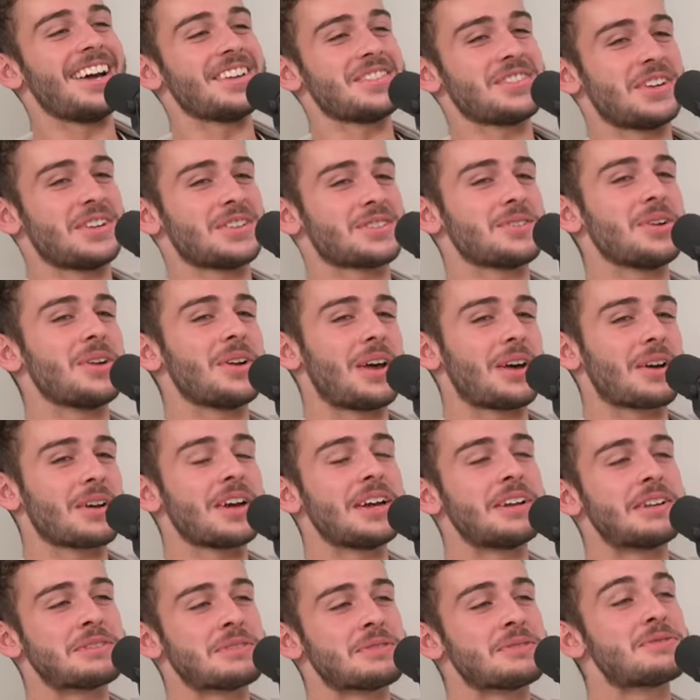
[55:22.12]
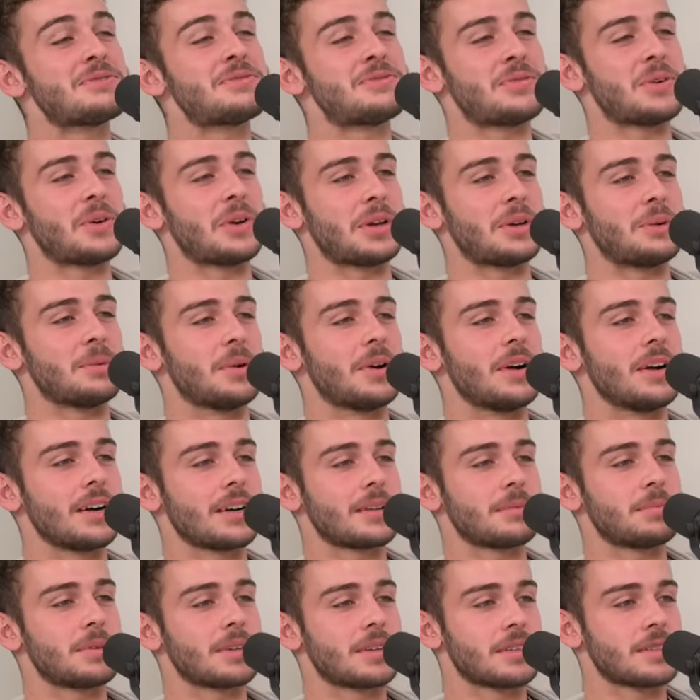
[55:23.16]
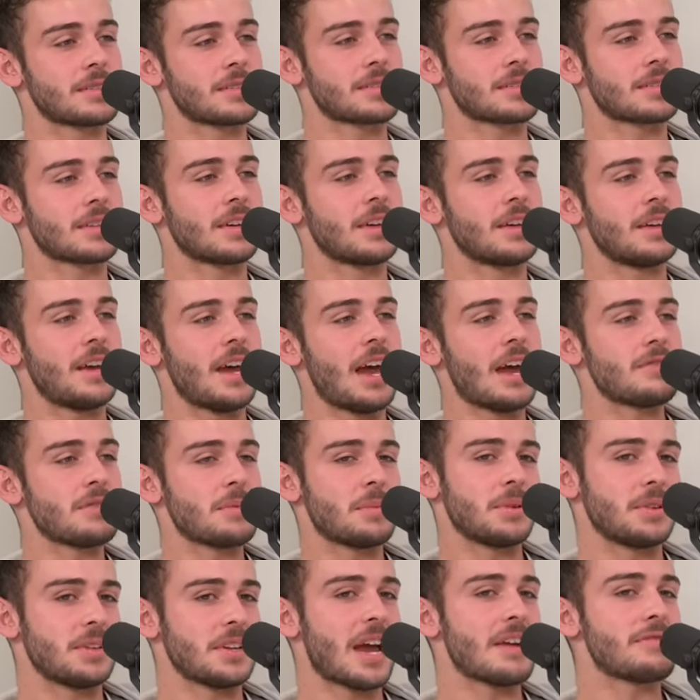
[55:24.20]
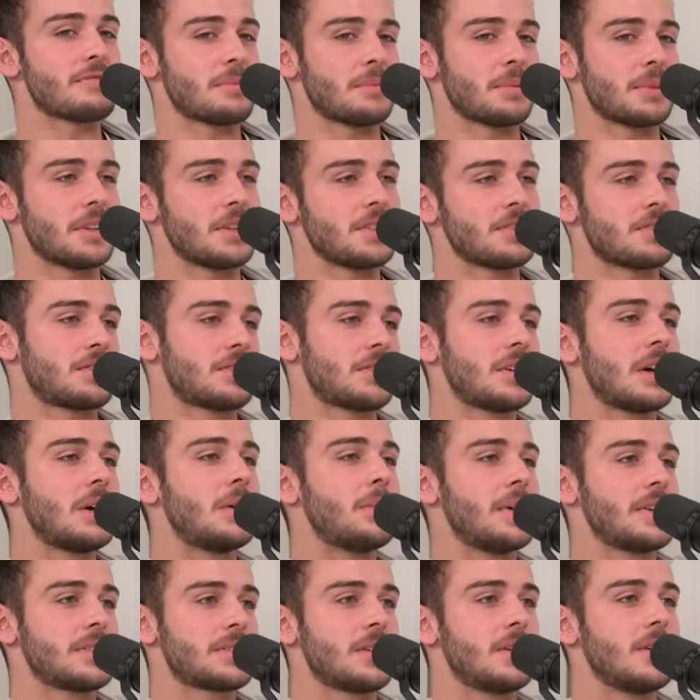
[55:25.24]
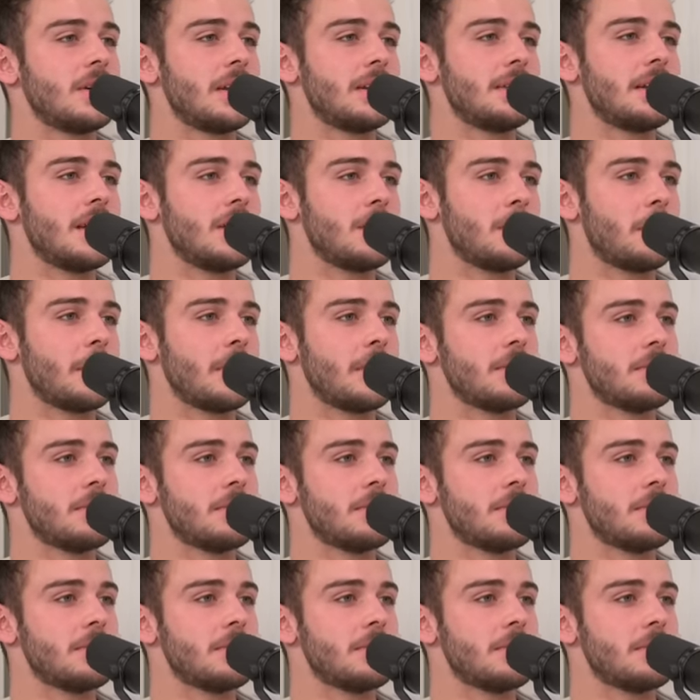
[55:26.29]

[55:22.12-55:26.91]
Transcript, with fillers: As in, it's not like it doesn't fully work because Everybody, everybody's always got a little bit